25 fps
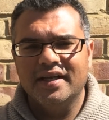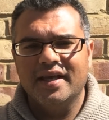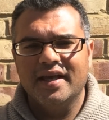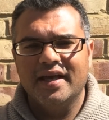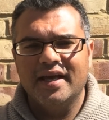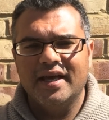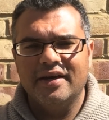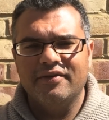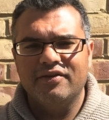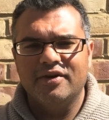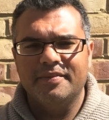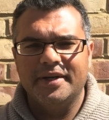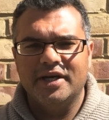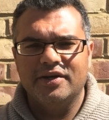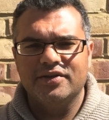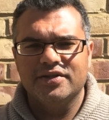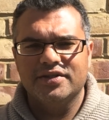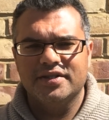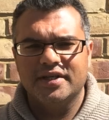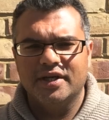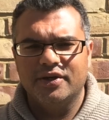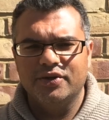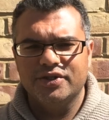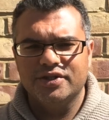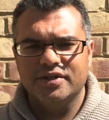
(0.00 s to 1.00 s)
care about
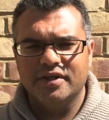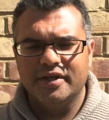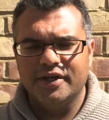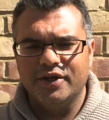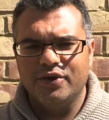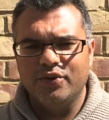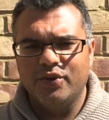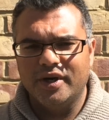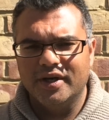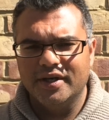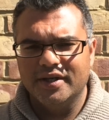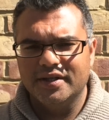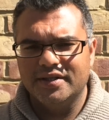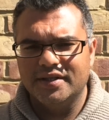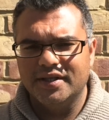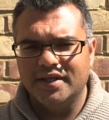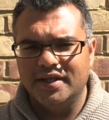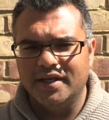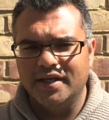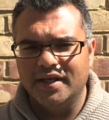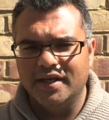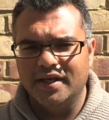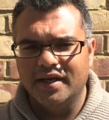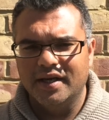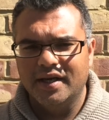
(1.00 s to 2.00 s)
social
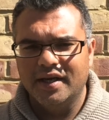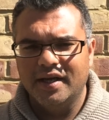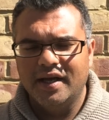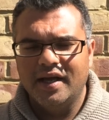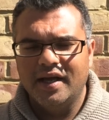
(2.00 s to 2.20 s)
equality